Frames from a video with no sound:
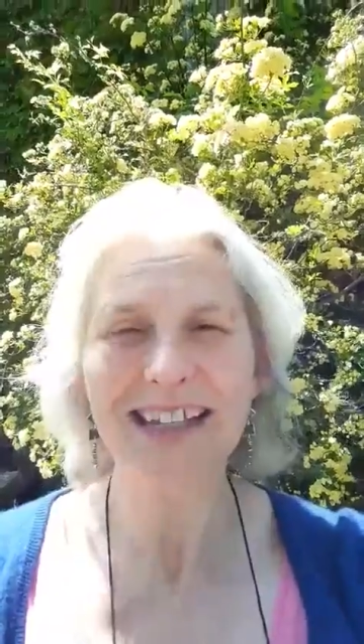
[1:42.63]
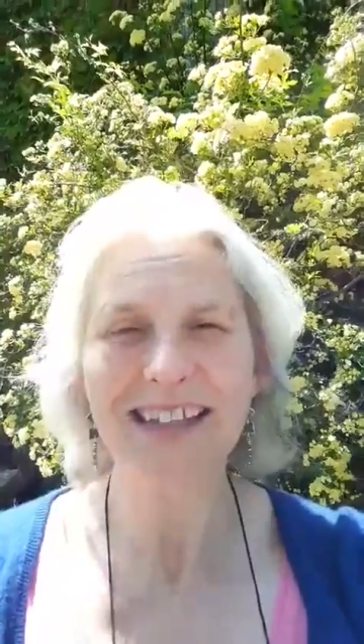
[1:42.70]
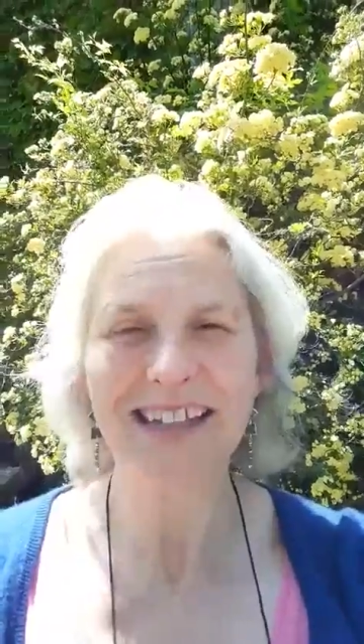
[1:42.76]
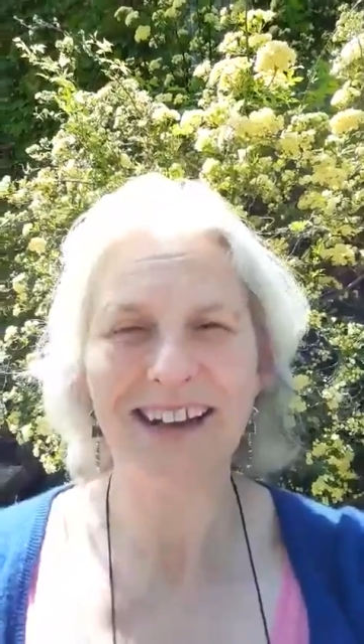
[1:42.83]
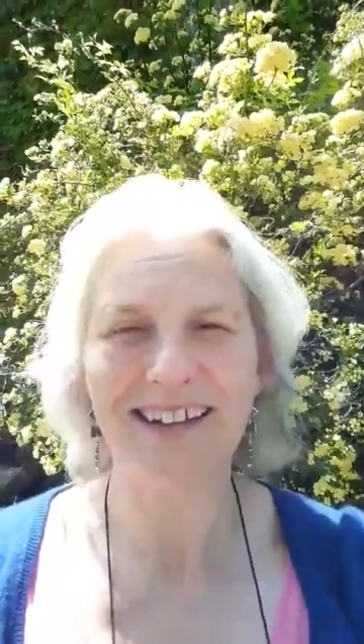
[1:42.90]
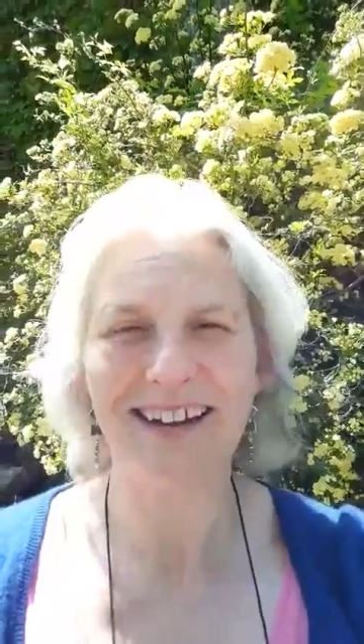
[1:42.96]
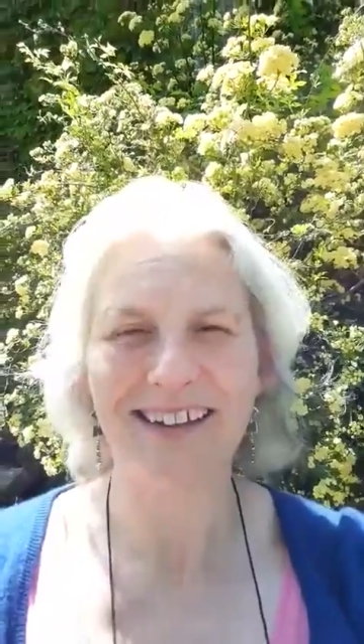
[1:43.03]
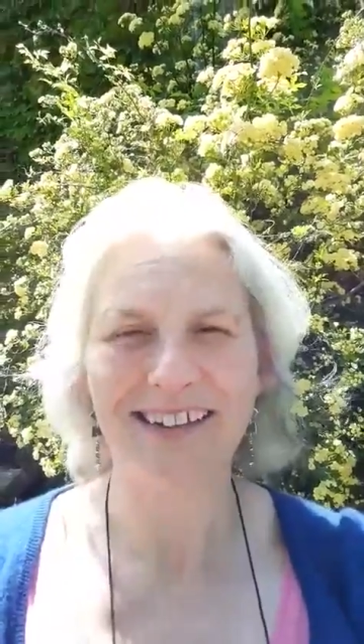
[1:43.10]
in the
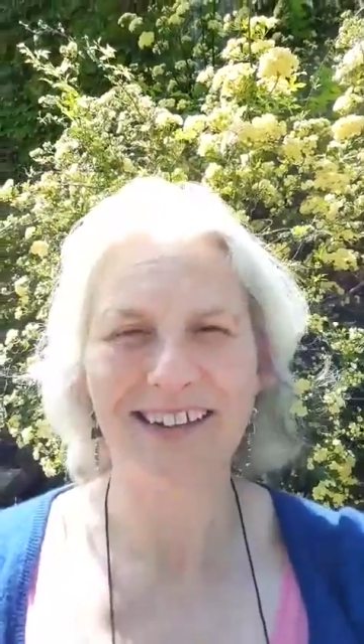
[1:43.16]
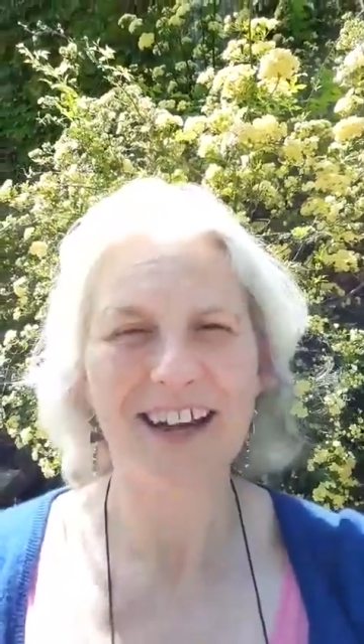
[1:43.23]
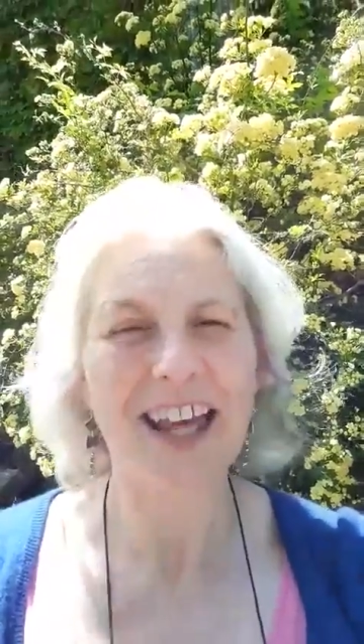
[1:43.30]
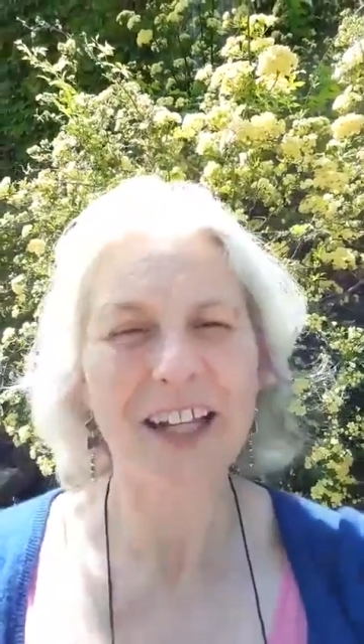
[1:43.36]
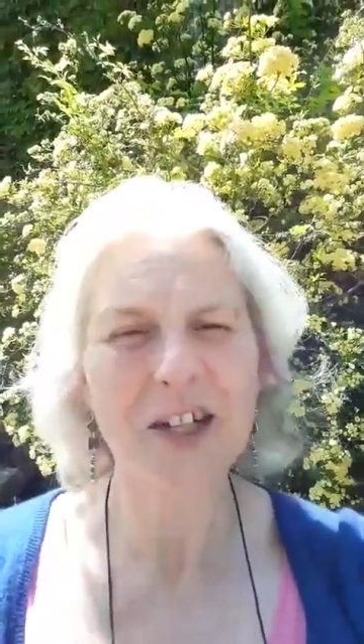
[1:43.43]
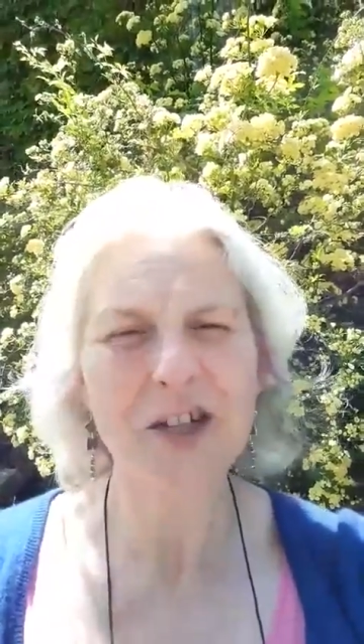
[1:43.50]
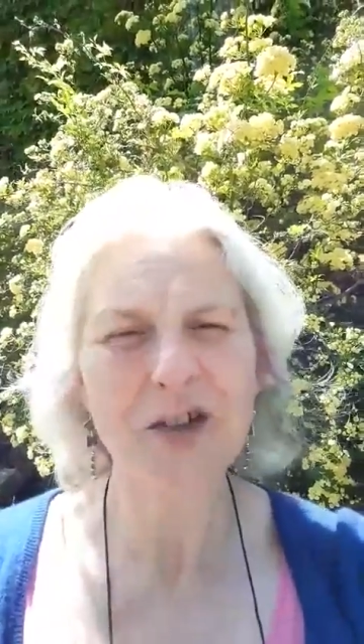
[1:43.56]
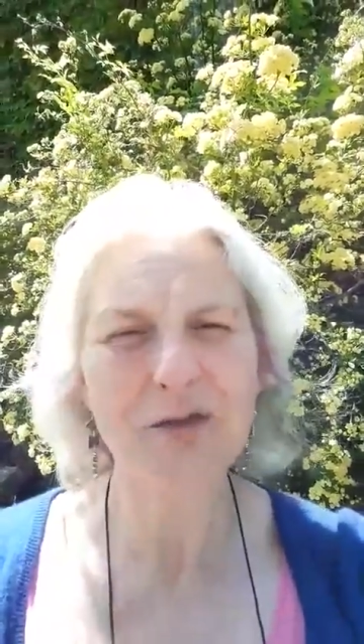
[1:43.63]
garden
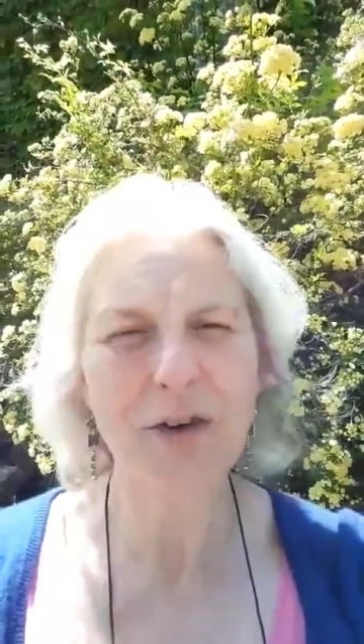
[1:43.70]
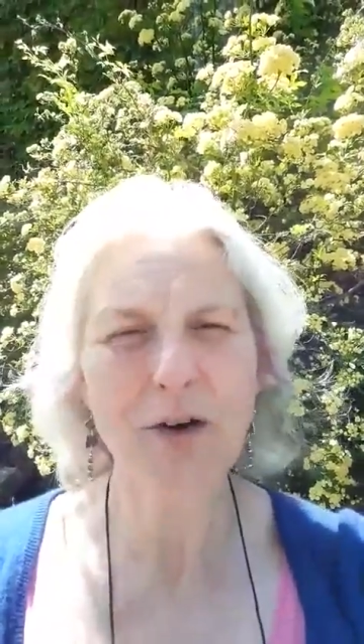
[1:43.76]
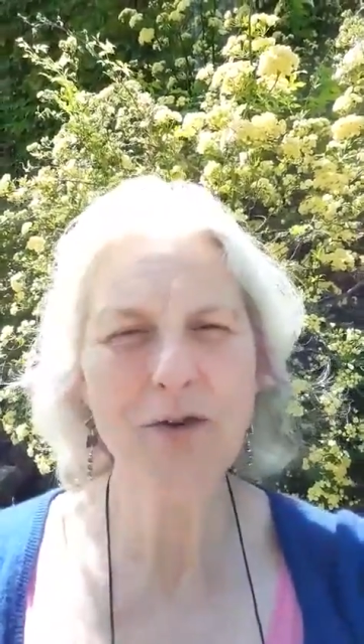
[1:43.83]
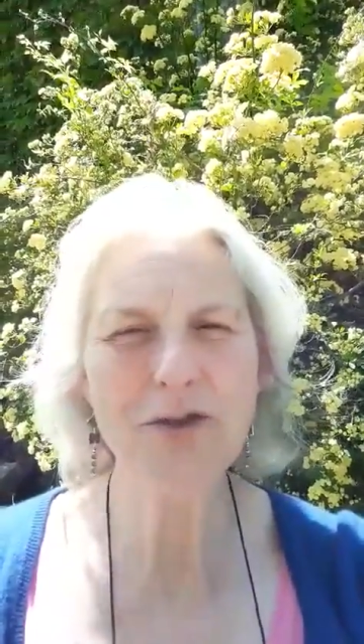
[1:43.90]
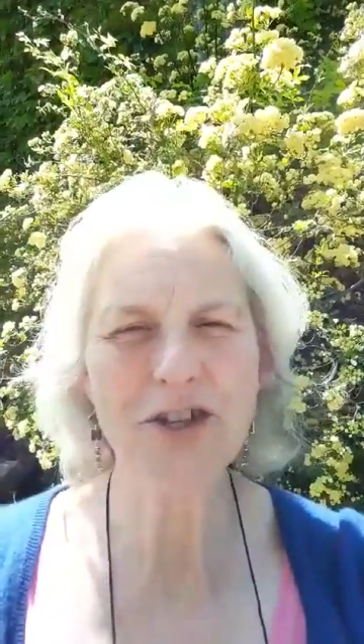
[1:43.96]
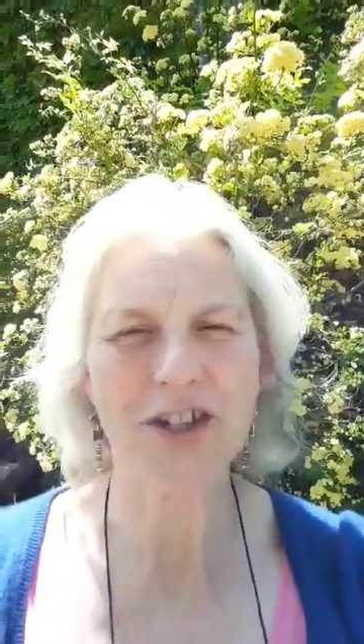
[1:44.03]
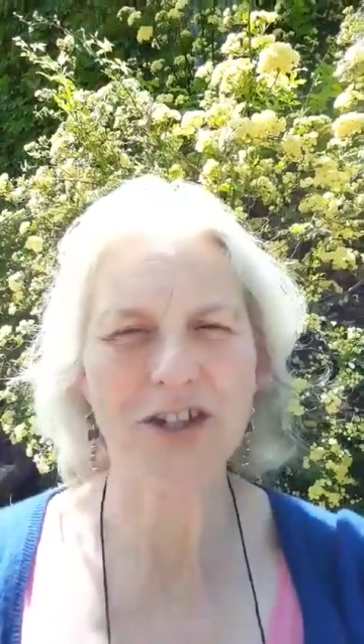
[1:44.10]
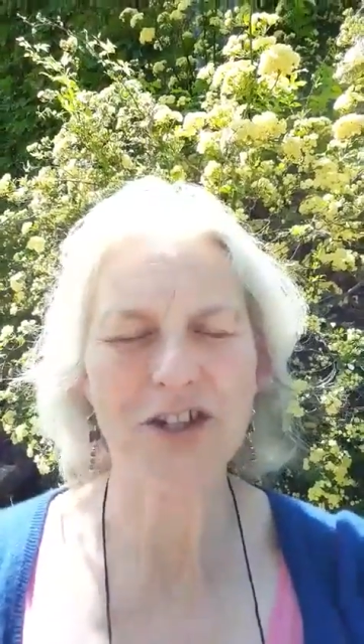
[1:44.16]
like a
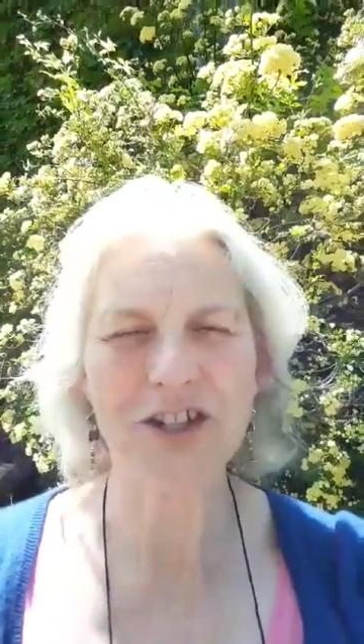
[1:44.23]
Trojan.